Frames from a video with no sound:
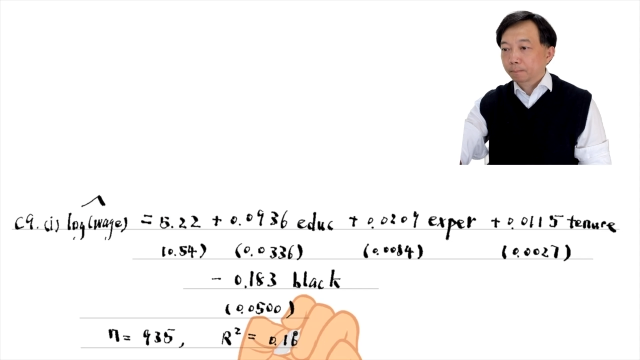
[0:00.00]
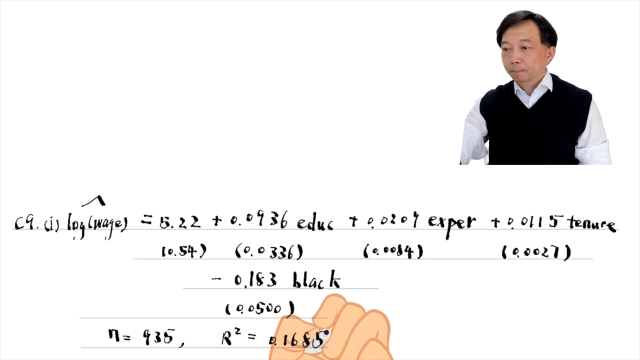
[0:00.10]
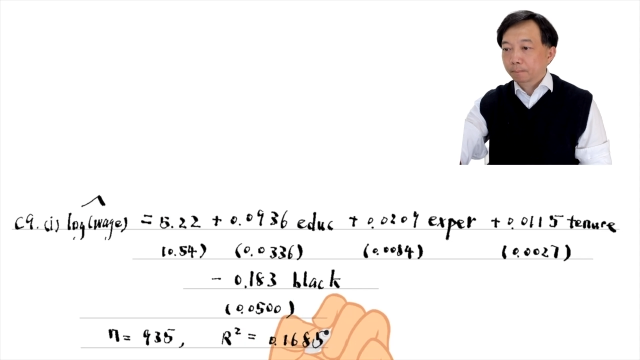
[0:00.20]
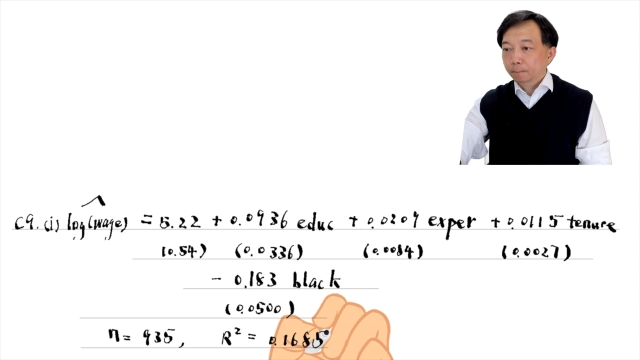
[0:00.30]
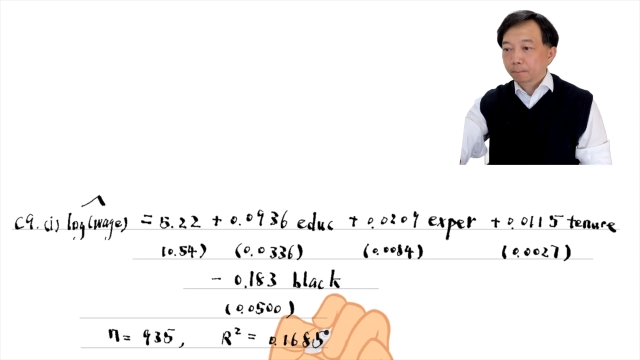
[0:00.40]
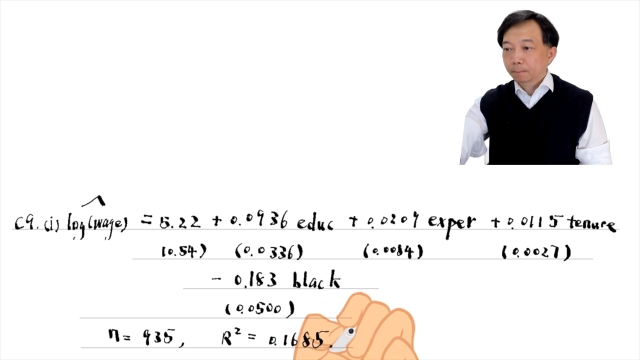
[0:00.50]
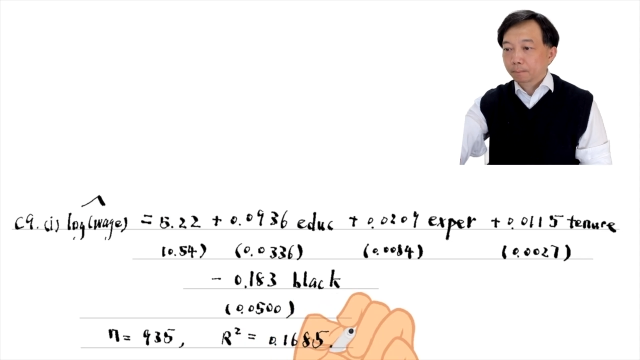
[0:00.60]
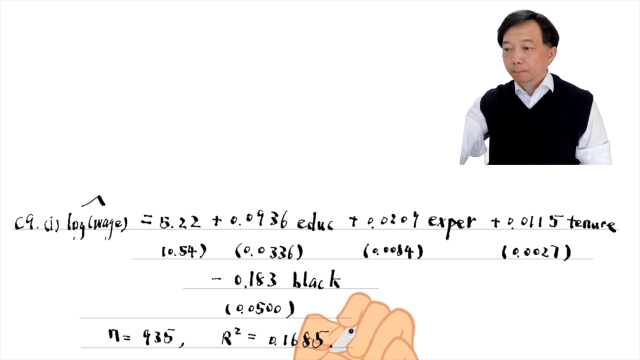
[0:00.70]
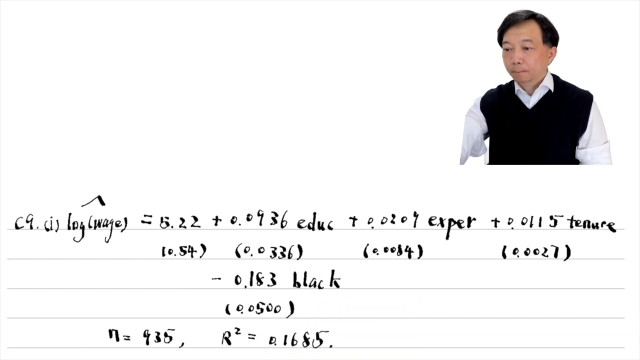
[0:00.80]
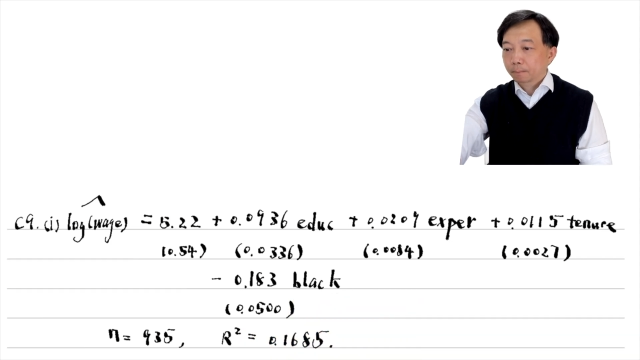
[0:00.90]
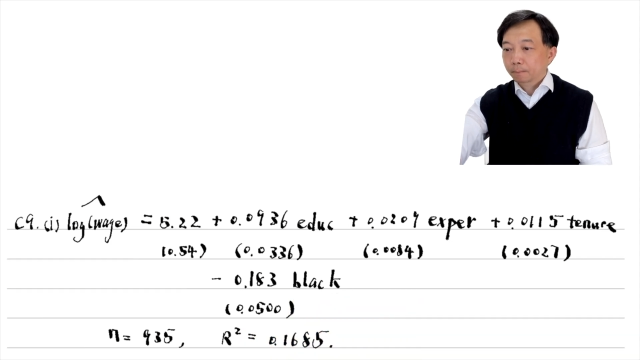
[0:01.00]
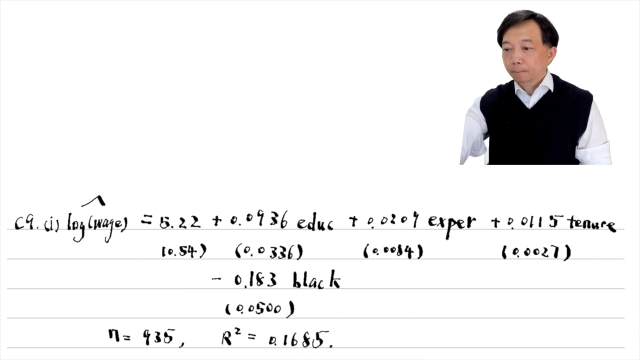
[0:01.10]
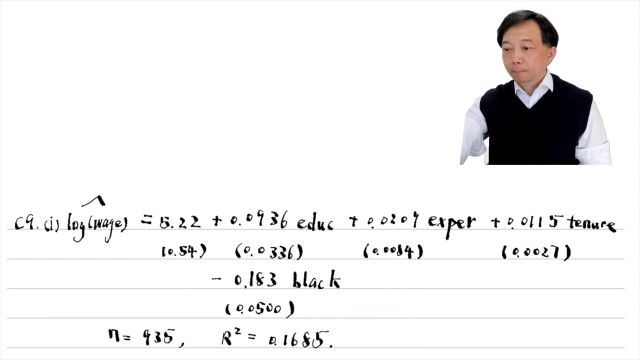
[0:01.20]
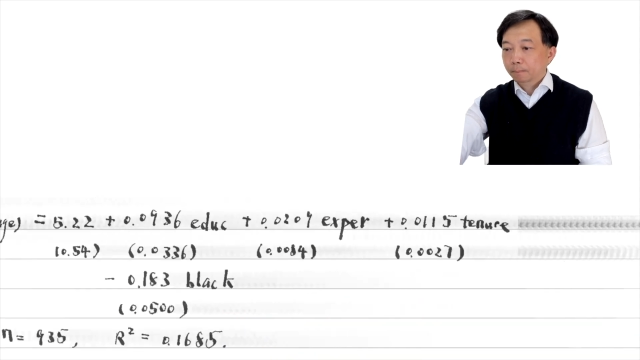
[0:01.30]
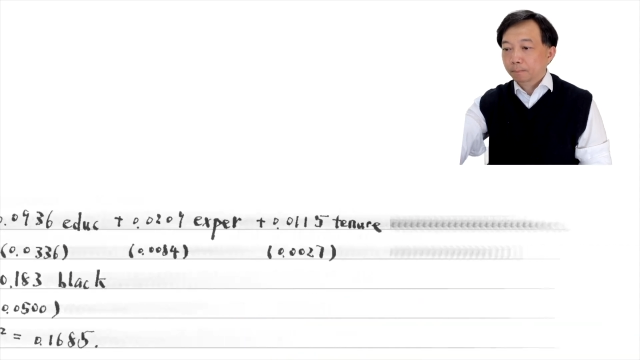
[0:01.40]

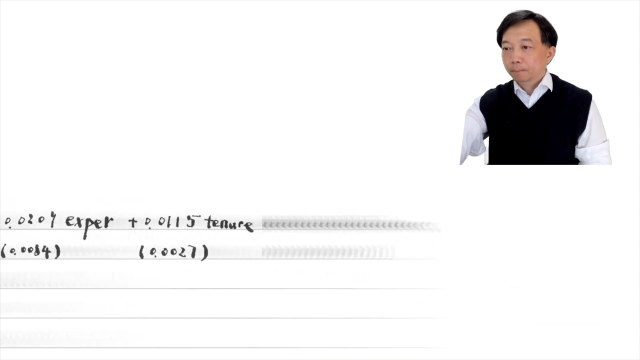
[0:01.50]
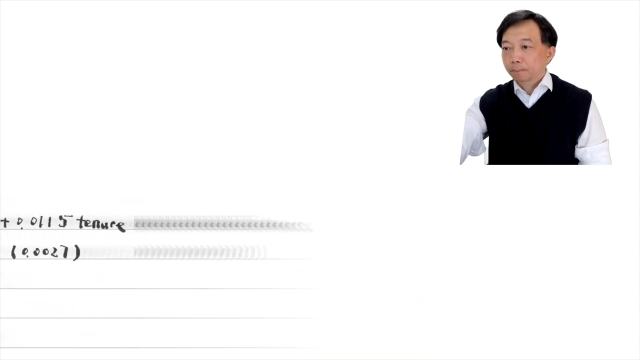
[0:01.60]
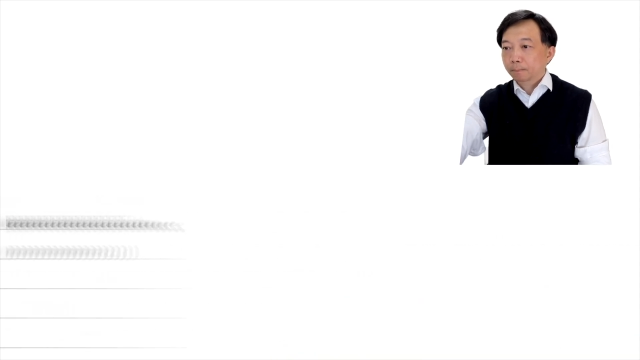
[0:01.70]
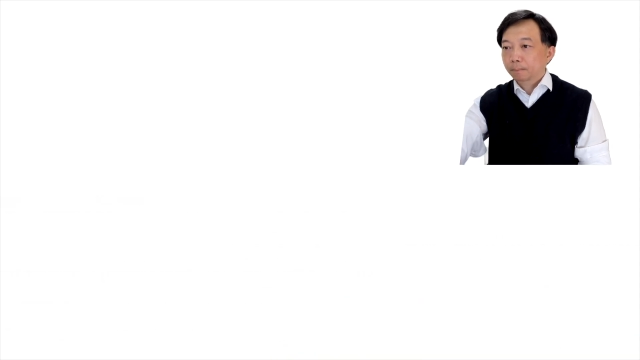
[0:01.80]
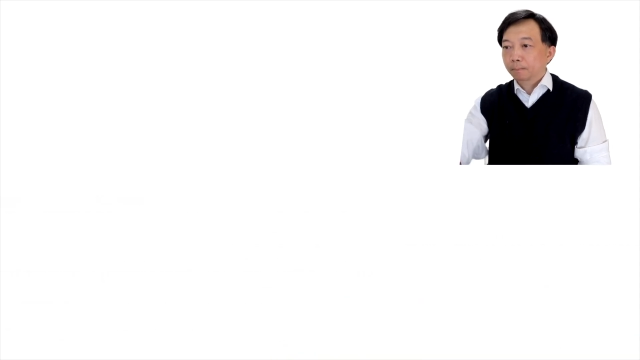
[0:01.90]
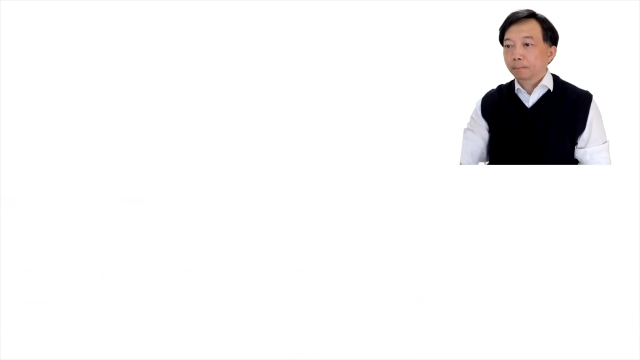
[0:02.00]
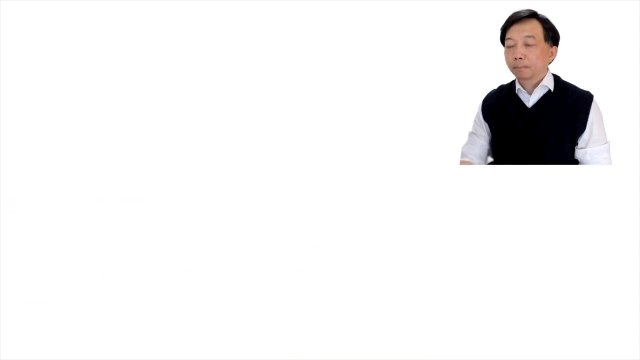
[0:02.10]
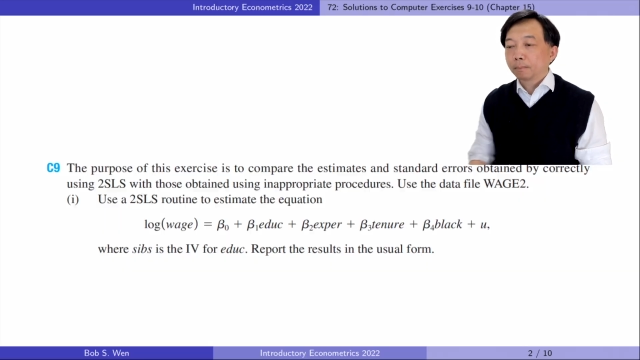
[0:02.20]
[no speech]